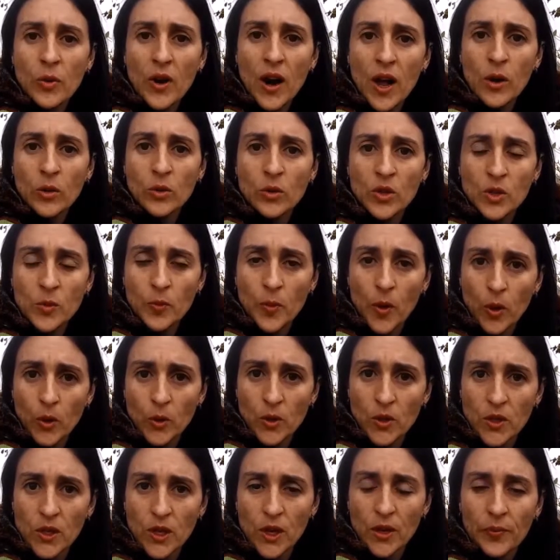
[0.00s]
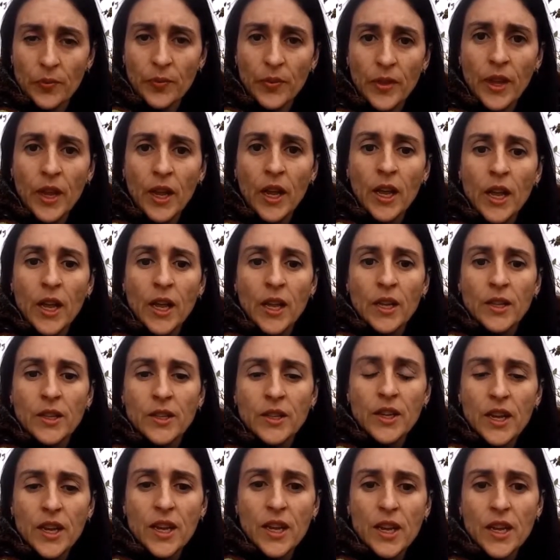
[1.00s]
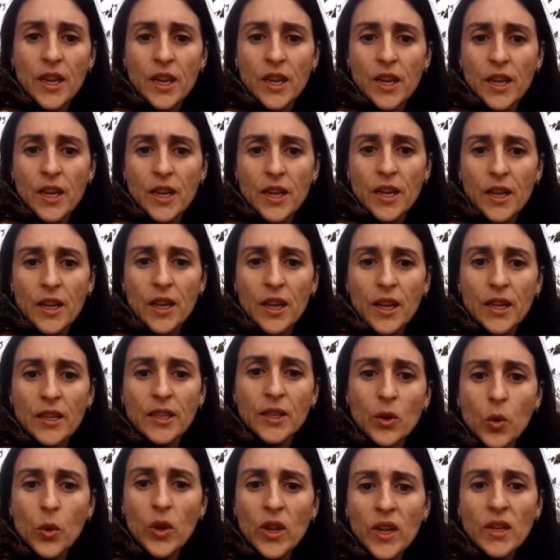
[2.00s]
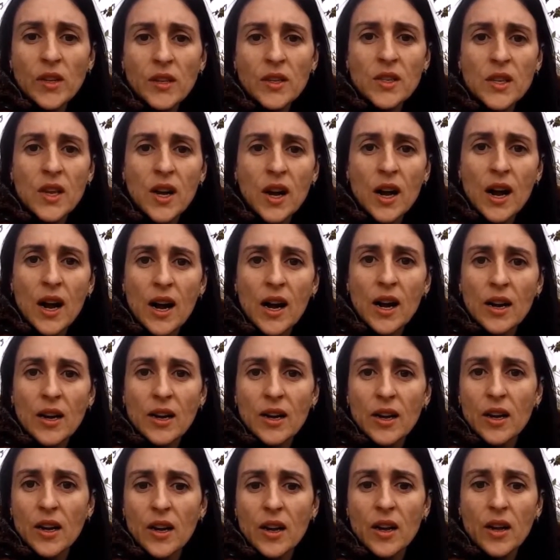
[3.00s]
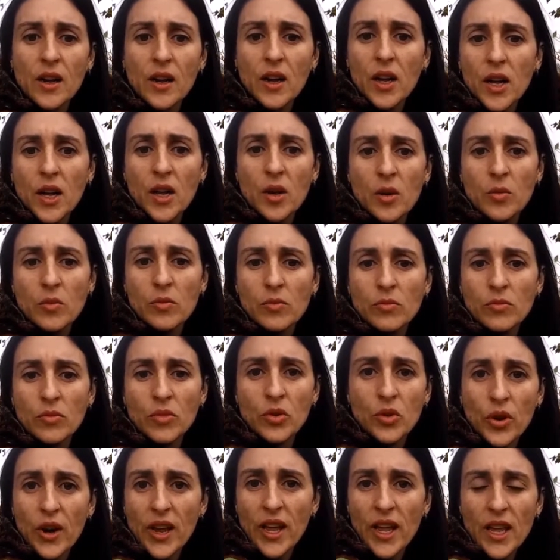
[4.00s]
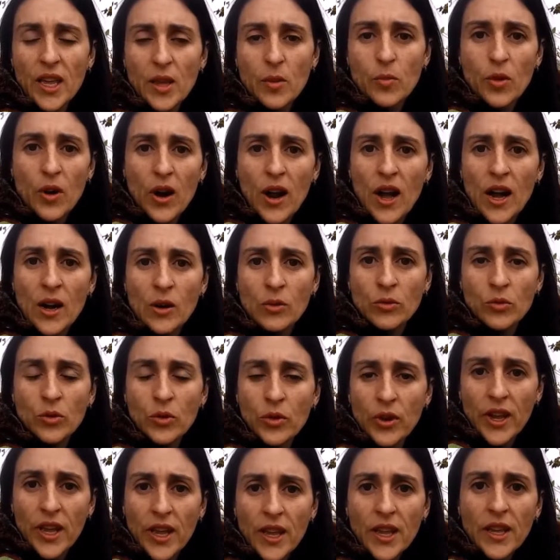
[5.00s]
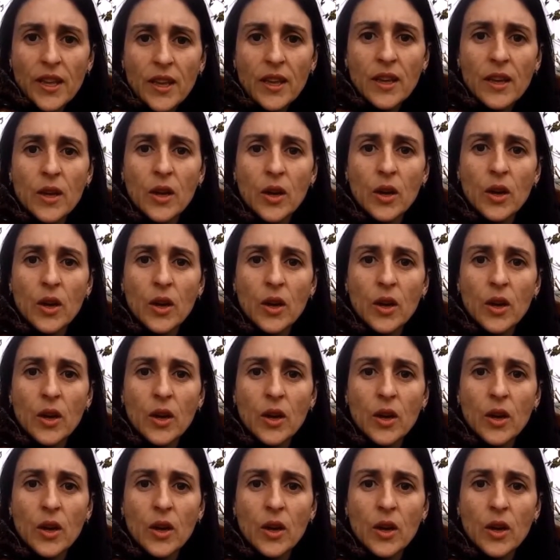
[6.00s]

brown spots. The wings are grey, brown grey,